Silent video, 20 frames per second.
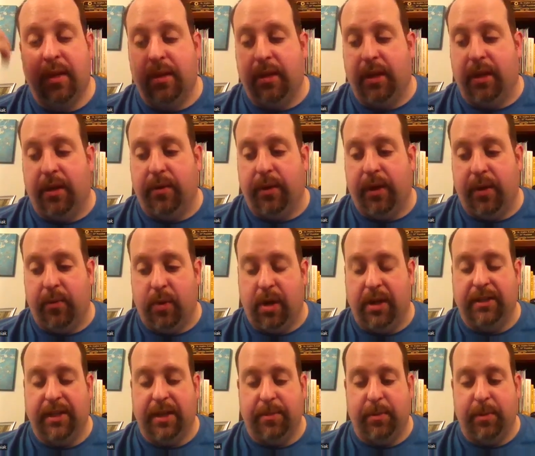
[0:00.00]
At
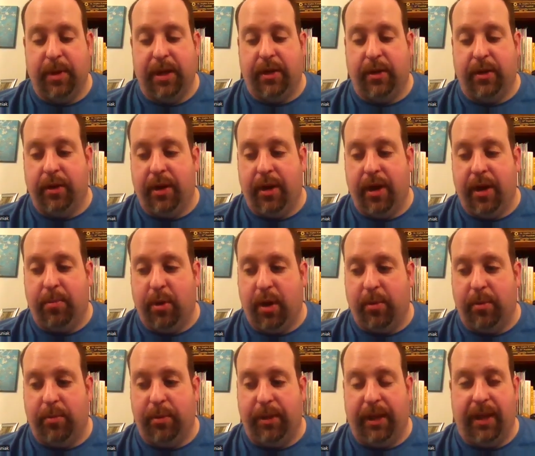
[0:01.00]
one time in my career, I
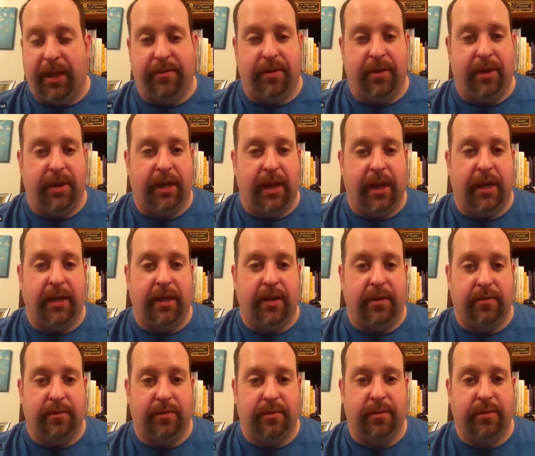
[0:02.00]
probably had a very
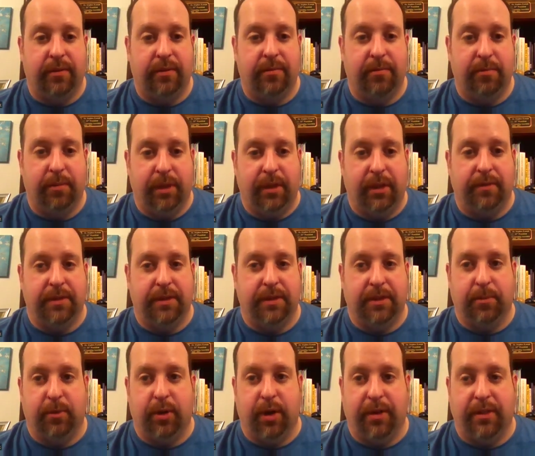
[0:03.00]
negative belief
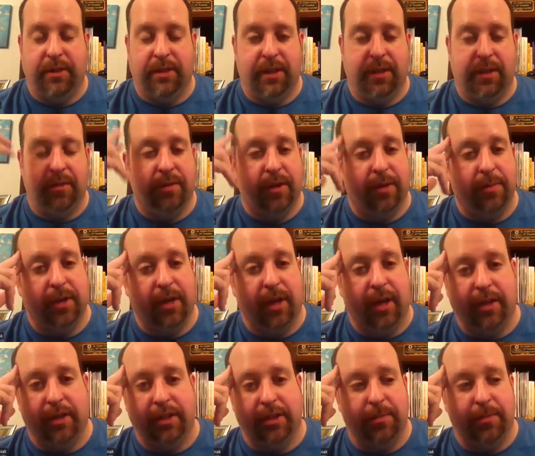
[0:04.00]
system around
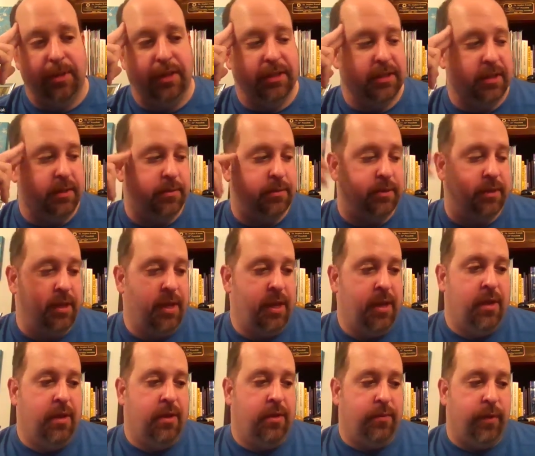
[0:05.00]
psychopharmacology because I was
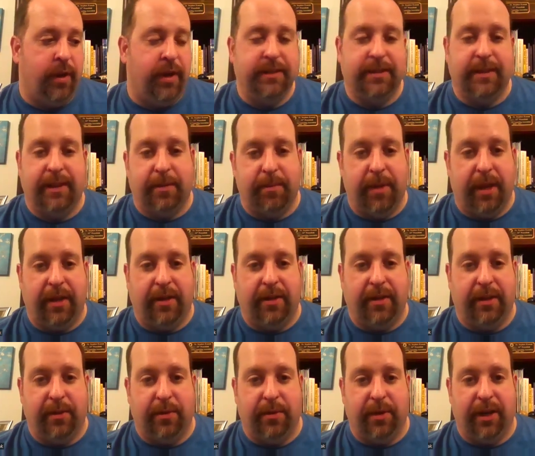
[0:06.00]
raised in a
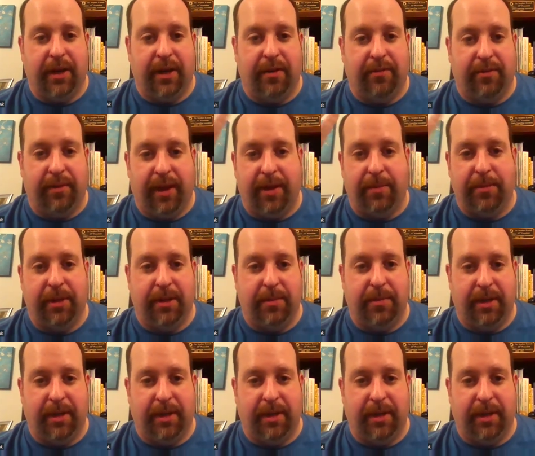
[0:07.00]
medically oriented family.